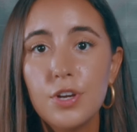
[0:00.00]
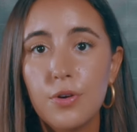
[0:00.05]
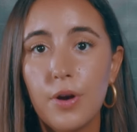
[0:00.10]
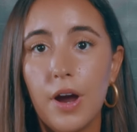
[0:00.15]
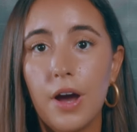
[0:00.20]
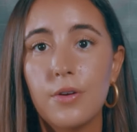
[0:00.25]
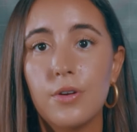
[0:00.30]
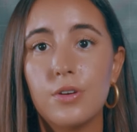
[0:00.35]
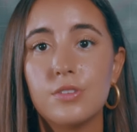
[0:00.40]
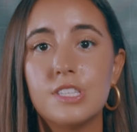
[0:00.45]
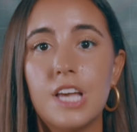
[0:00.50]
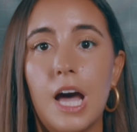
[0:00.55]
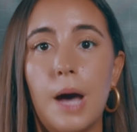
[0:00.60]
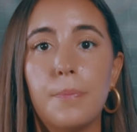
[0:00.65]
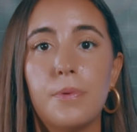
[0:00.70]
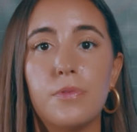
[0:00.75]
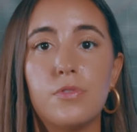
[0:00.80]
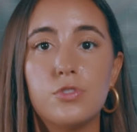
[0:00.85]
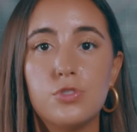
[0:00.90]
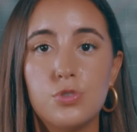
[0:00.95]
the crown on
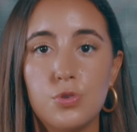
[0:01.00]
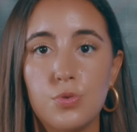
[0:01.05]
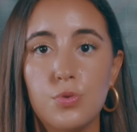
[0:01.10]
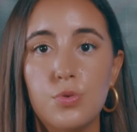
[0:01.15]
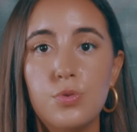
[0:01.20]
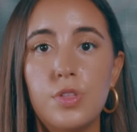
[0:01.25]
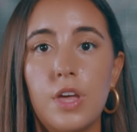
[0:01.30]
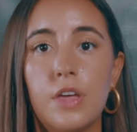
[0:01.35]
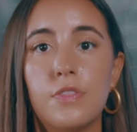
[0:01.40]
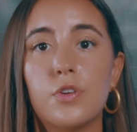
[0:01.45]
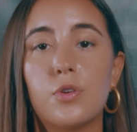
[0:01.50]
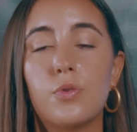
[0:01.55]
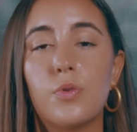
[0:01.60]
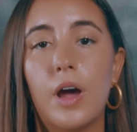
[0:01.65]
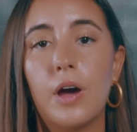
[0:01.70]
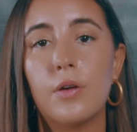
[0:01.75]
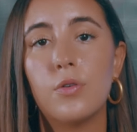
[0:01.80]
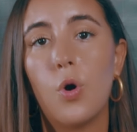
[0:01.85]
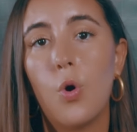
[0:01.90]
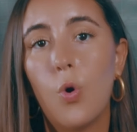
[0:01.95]
top of the tooth, and the
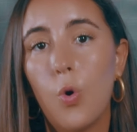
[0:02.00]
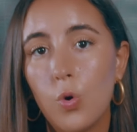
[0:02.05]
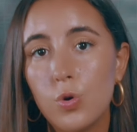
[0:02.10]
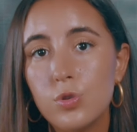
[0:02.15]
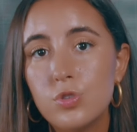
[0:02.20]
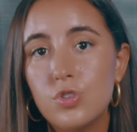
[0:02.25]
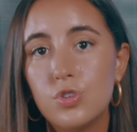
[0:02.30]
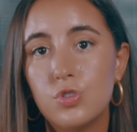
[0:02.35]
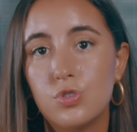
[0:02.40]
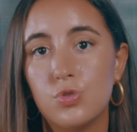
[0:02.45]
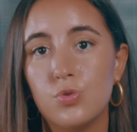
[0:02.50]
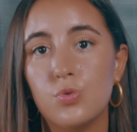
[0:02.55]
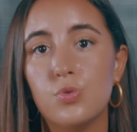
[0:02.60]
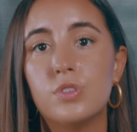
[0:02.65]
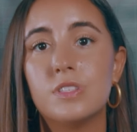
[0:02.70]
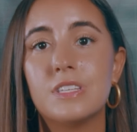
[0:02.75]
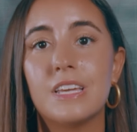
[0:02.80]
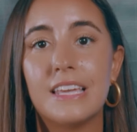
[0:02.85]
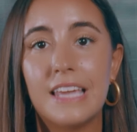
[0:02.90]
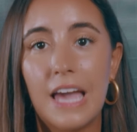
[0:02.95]
crown holds the
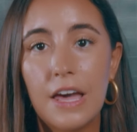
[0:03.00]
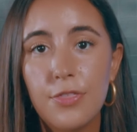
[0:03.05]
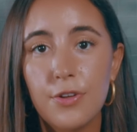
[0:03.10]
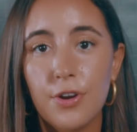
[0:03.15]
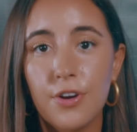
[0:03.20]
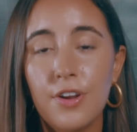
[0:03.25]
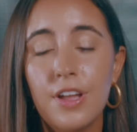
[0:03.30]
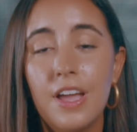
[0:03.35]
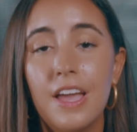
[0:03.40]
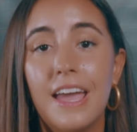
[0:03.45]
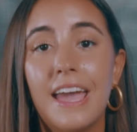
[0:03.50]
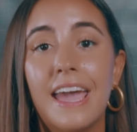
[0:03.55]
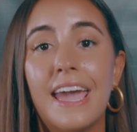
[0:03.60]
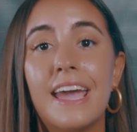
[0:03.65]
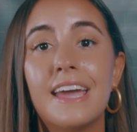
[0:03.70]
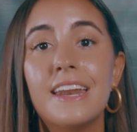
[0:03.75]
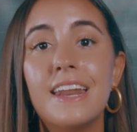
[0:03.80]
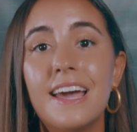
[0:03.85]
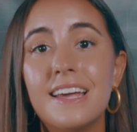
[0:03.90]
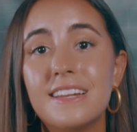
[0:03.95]
tooth together
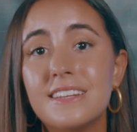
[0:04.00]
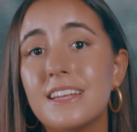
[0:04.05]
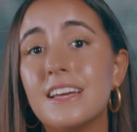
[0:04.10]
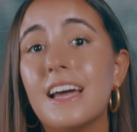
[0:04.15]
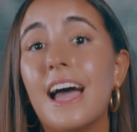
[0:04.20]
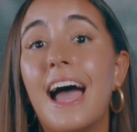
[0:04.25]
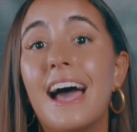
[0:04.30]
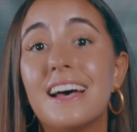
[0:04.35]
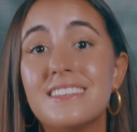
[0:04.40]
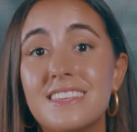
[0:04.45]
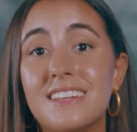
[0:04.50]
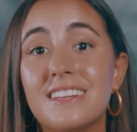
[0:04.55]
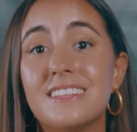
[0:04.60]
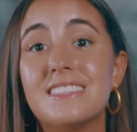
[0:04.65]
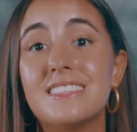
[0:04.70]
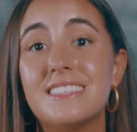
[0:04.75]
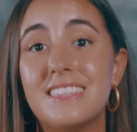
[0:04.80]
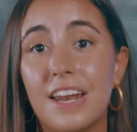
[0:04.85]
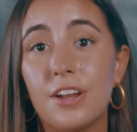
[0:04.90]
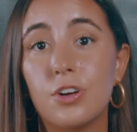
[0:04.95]
and has an
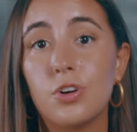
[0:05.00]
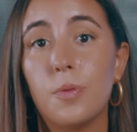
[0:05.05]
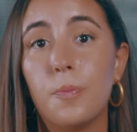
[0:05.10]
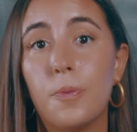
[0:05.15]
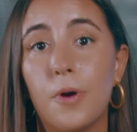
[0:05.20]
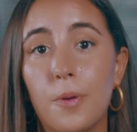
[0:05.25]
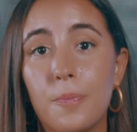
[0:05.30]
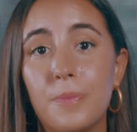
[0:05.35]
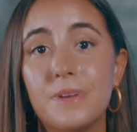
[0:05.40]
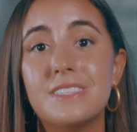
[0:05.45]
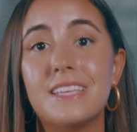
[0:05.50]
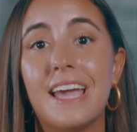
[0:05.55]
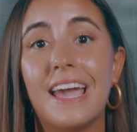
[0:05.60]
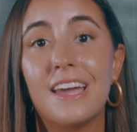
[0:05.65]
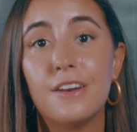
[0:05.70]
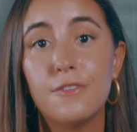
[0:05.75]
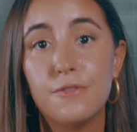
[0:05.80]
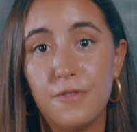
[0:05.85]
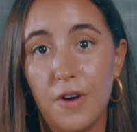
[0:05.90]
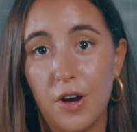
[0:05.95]
aesthetical purpose
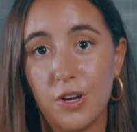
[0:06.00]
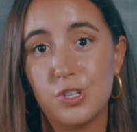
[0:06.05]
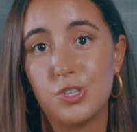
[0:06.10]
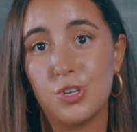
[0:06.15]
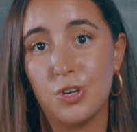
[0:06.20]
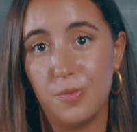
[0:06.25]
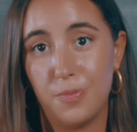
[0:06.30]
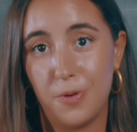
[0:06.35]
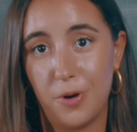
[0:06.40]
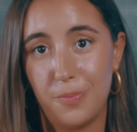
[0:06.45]
and functional